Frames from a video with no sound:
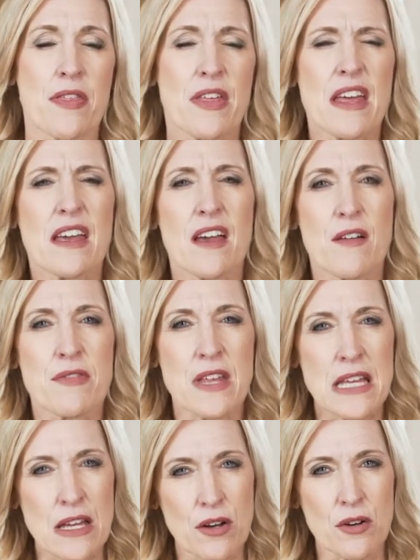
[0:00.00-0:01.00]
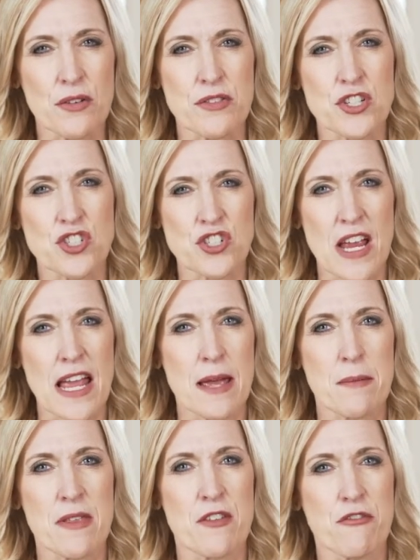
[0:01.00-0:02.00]
Think of the guilt, the
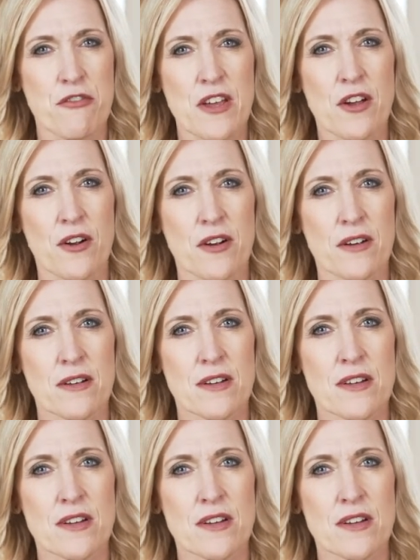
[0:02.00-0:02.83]
shame, and the fear.